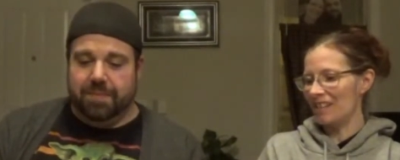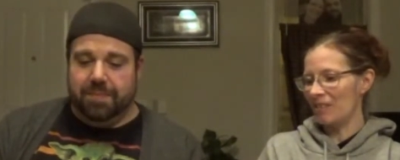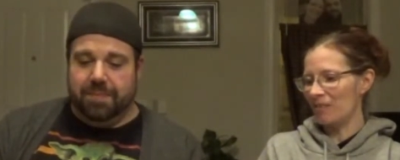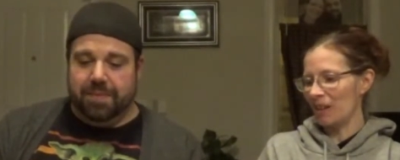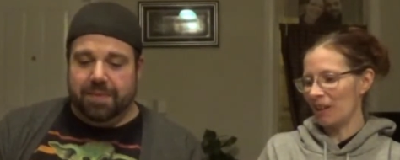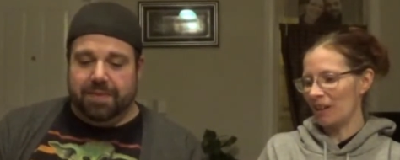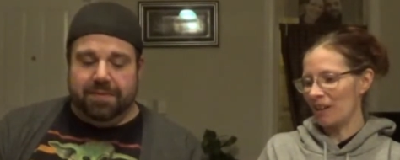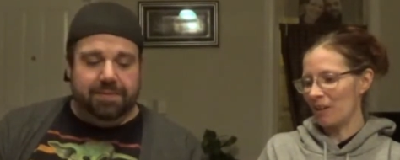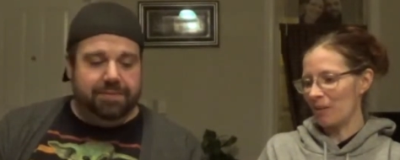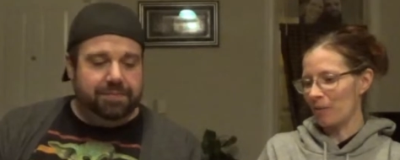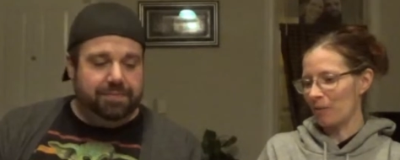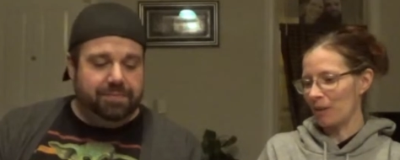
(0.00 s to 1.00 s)
Speaker 1: that we're going to go
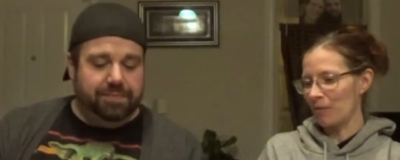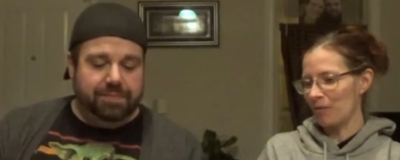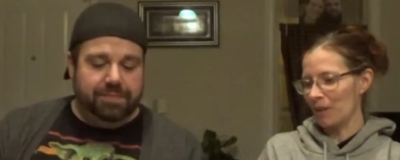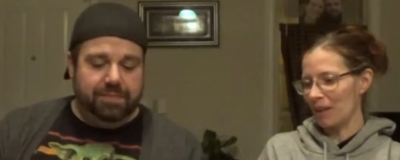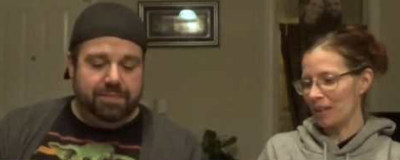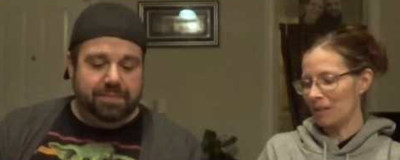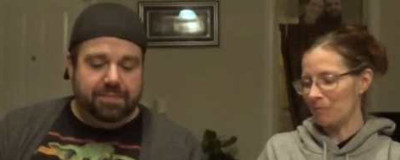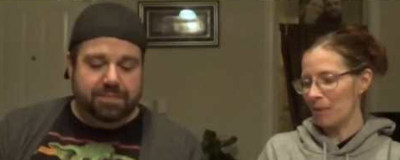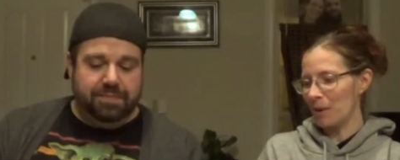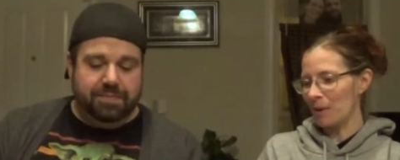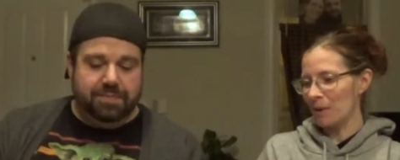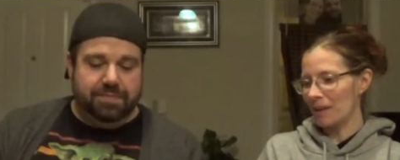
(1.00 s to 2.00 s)
through for each
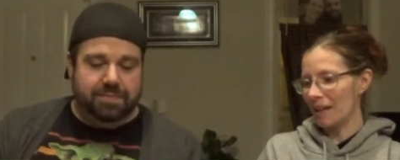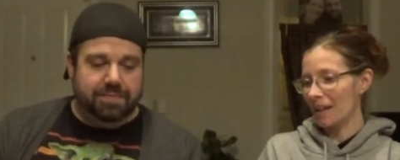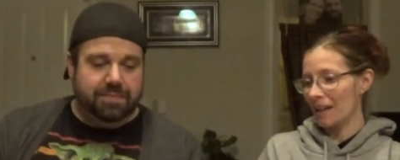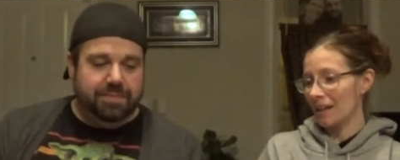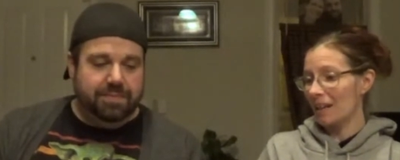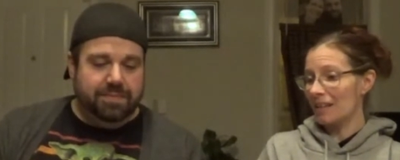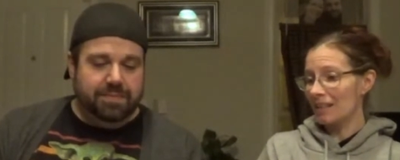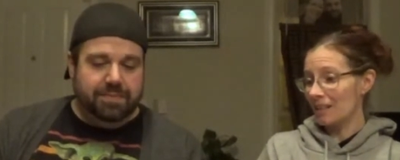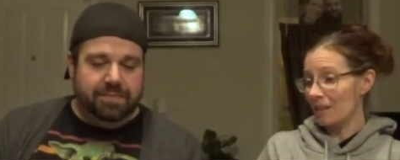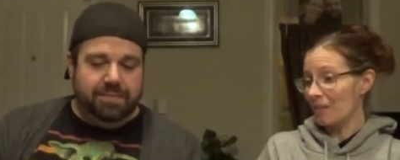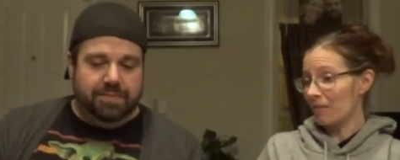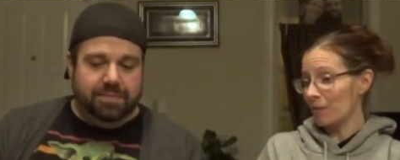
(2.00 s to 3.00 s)
book.
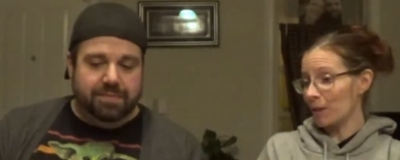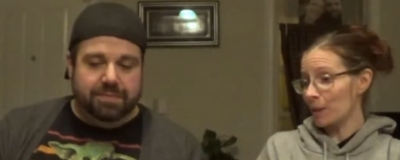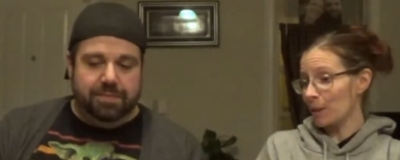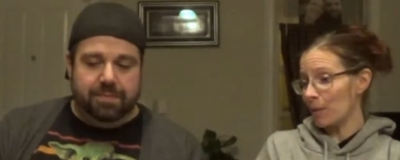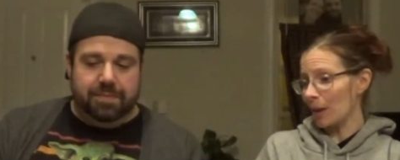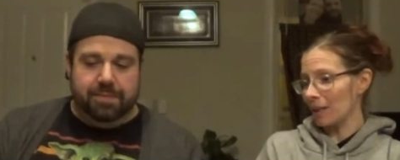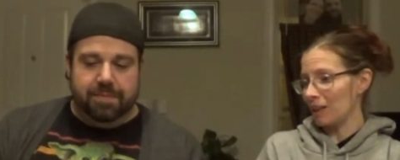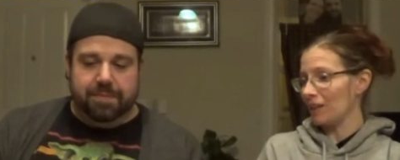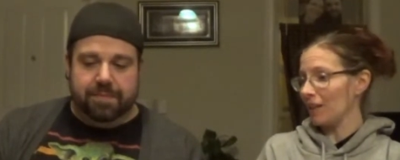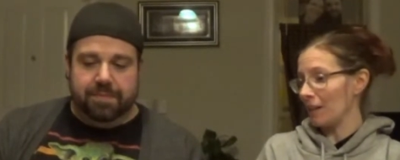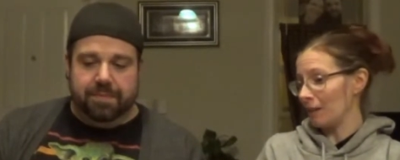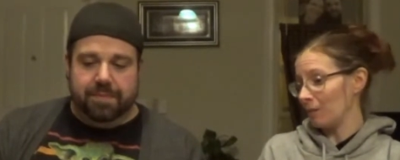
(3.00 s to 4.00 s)
So first
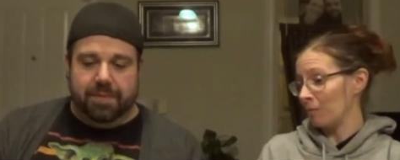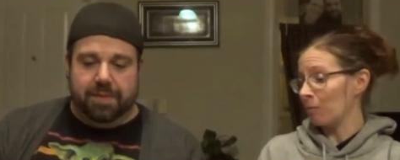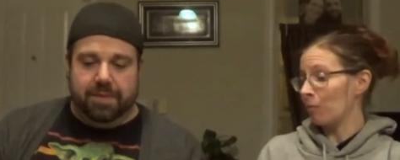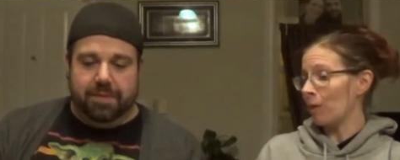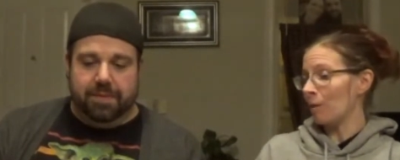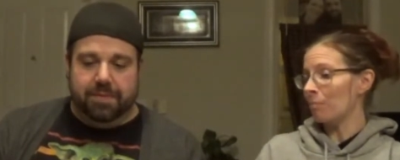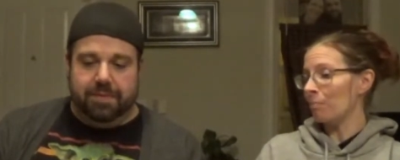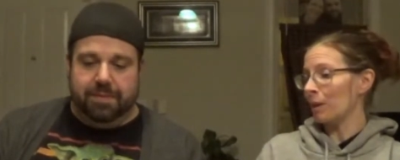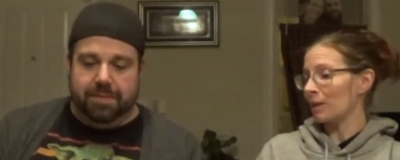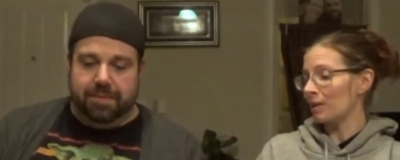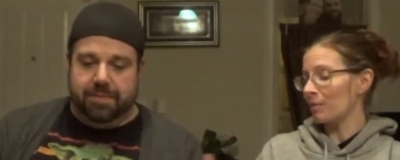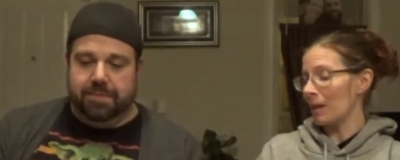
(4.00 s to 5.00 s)
question, what
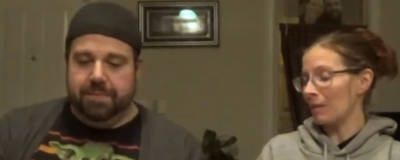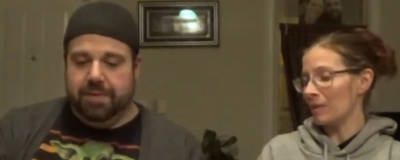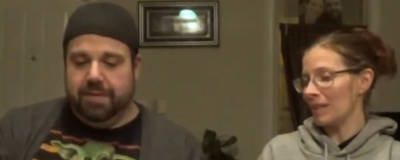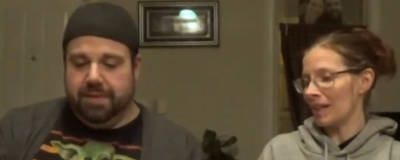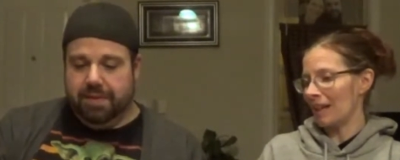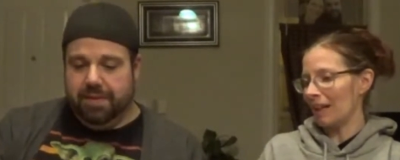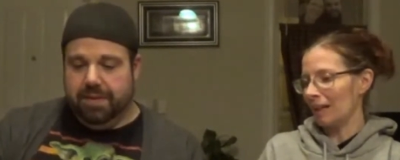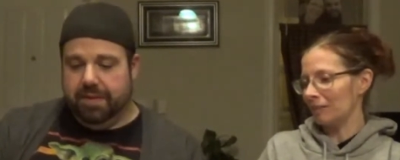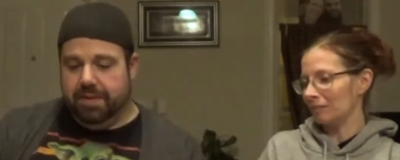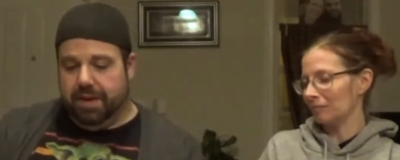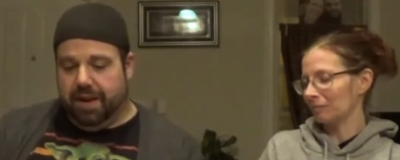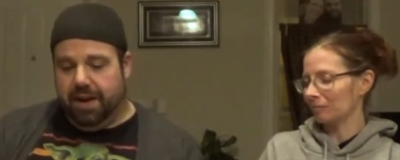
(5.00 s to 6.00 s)
book do we have tonight?
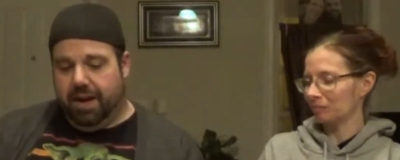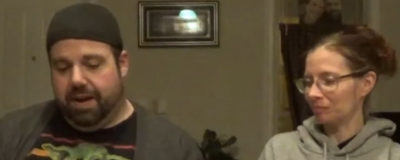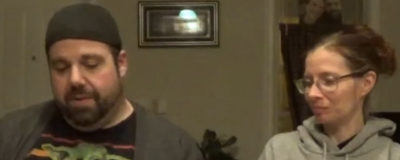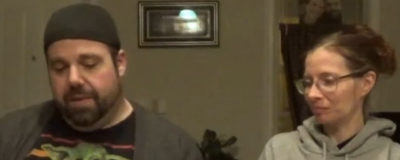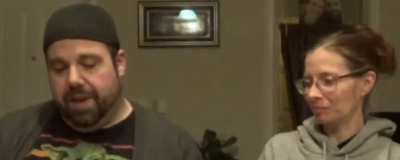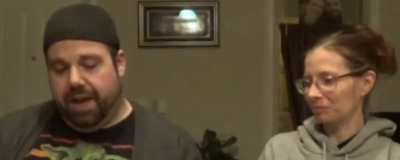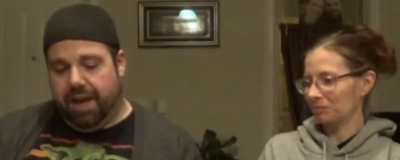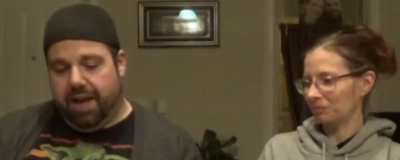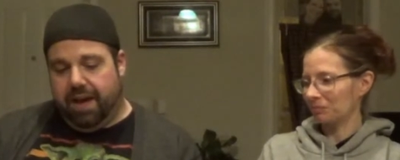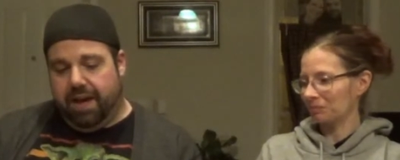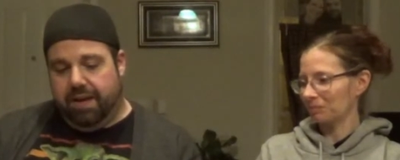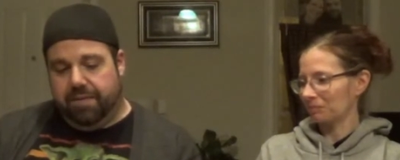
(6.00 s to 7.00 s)
Speaker 2: Uh, we
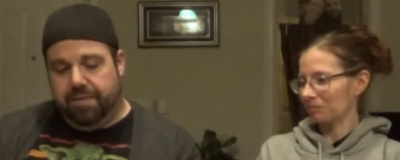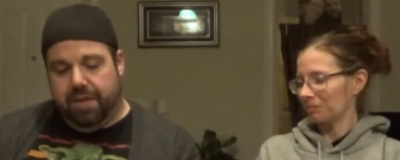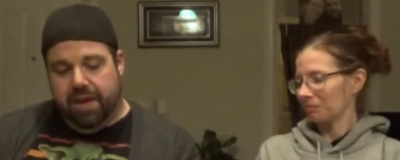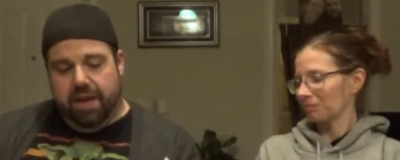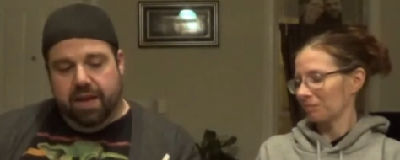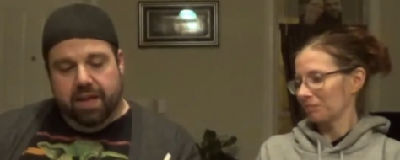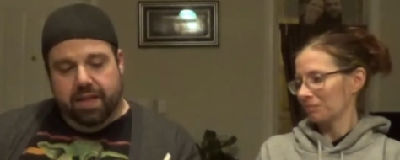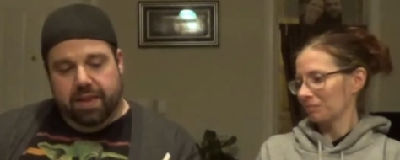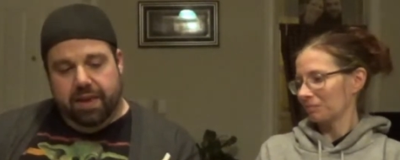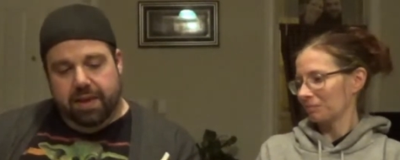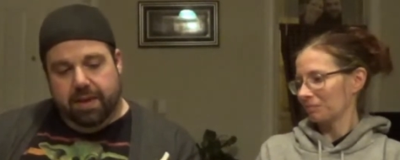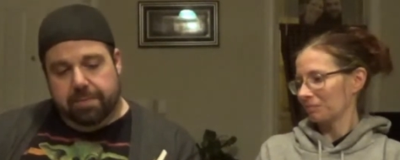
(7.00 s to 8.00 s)
have
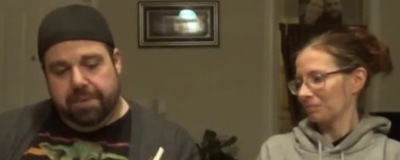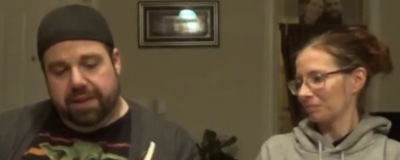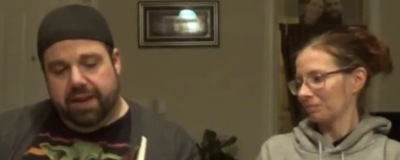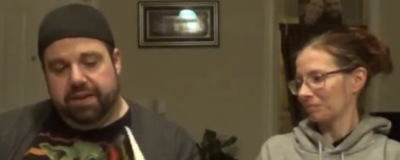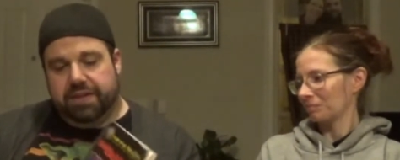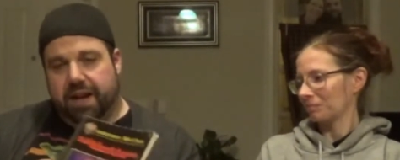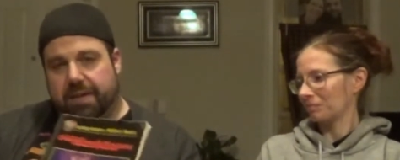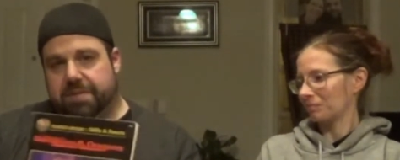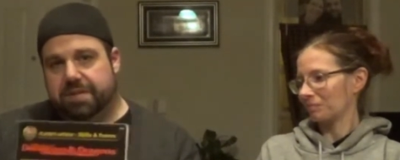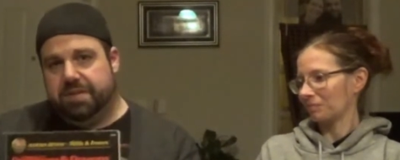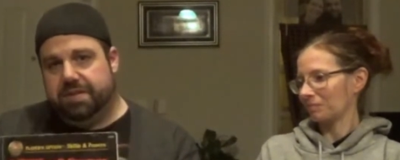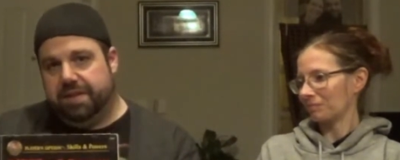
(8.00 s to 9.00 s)
the Player's
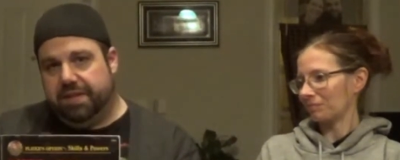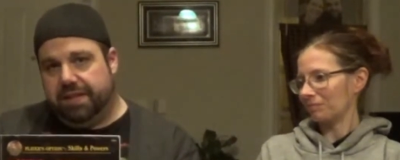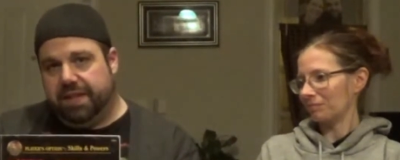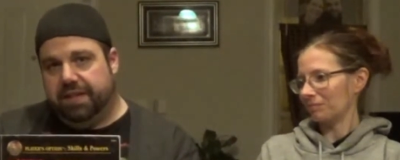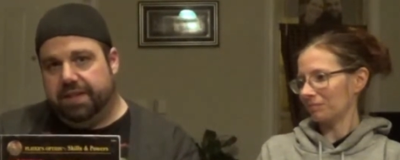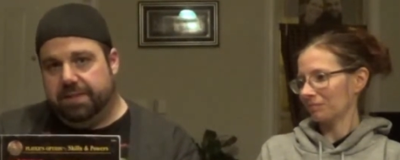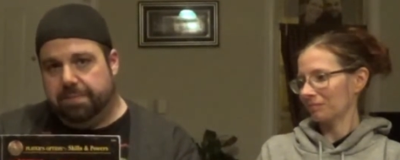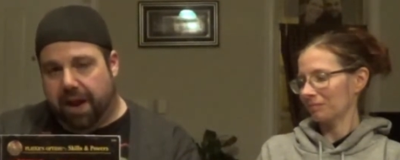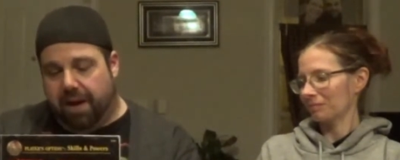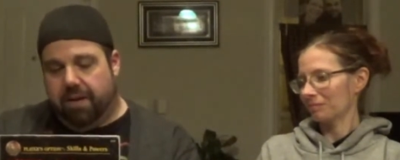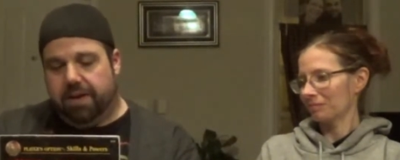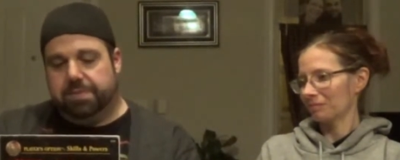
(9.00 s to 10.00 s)
Option Skills and
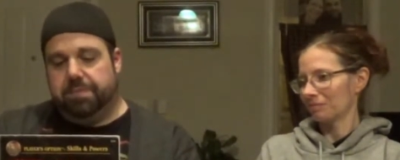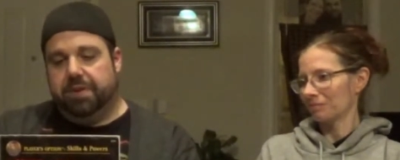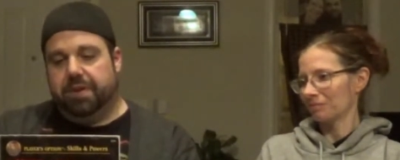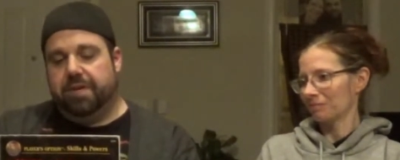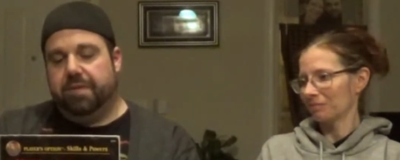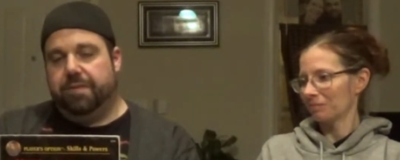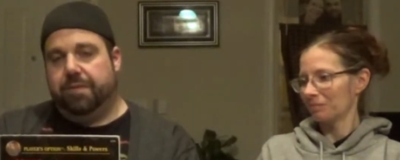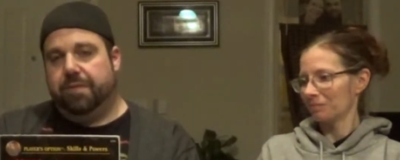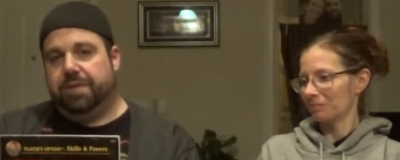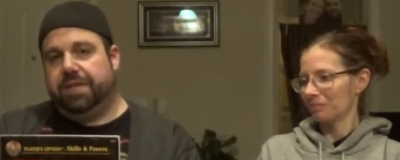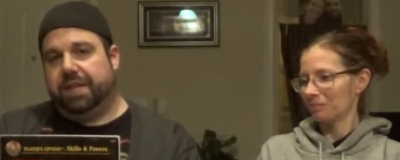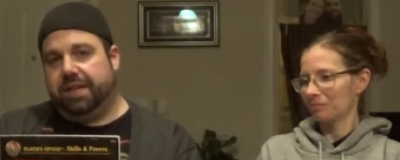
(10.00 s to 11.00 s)
Powers book for
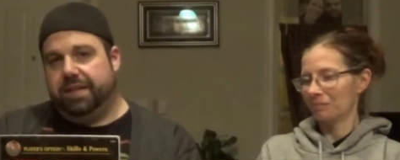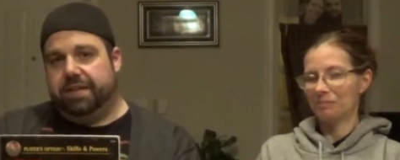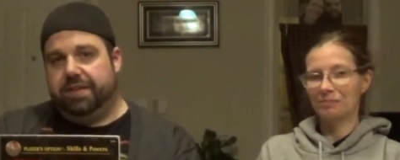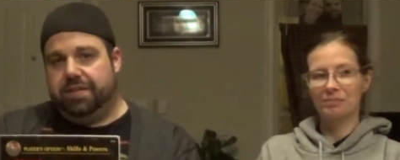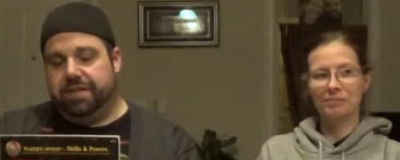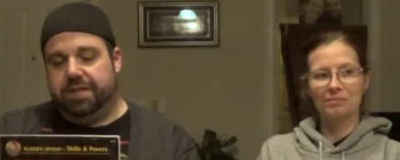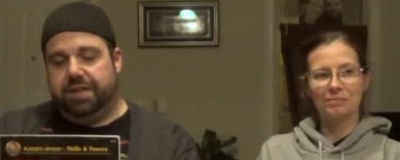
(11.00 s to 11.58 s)
second edition